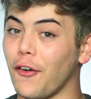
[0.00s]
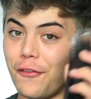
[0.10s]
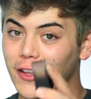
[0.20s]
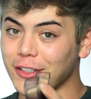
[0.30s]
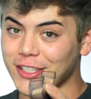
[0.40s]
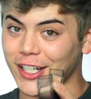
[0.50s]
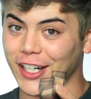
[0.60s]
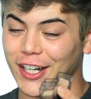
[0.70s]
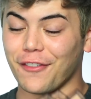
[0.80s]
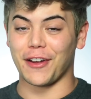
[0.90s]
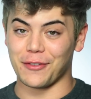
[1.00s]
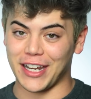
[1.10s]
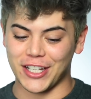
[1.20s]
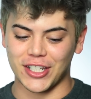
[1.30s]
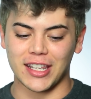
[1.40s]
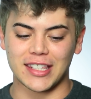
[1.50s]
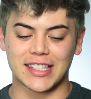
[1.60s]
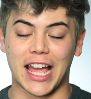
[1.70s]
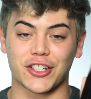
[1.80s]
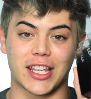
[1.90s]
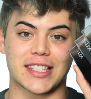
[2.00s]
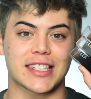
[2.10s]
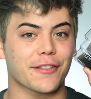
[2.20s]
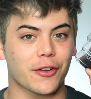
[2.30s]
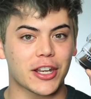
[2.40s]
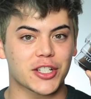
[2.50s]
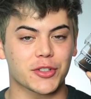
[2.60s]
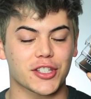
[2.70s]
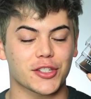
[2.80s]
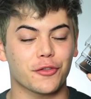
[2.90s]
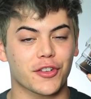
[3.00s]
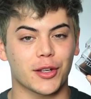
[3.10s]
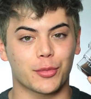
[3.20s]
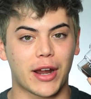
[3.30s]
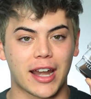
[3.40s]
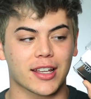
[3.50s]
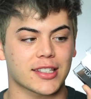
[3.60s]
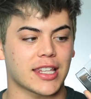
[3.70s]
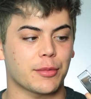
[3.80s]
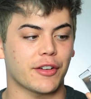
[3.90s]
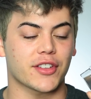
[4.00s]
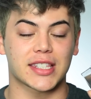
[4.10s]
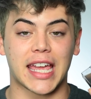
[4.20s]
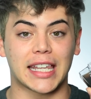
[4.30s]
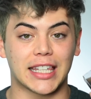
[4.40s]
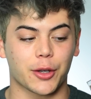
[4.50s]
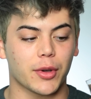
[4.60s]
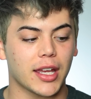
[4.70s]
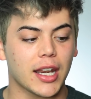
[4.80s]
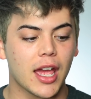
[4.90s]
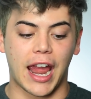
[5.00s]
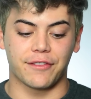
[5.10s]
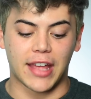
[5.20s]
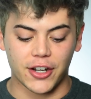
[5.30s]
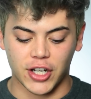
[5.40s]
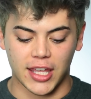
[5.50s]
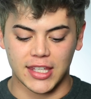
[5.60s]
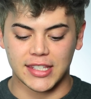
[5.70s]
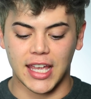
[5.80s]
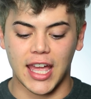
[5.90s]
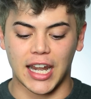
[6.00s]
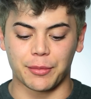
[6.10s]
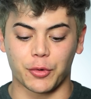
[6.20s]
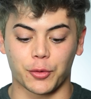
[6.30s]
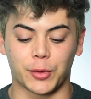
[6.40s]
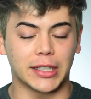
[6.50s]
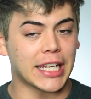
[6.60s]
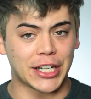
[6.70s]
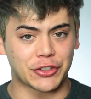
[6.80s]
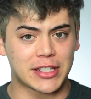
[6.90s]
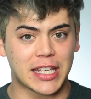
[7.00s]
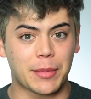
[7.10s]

Filter foundation. This is actually a stick foundation, which is new for their brand because they previously had liquid. I have not tried these yet, and I'm really interested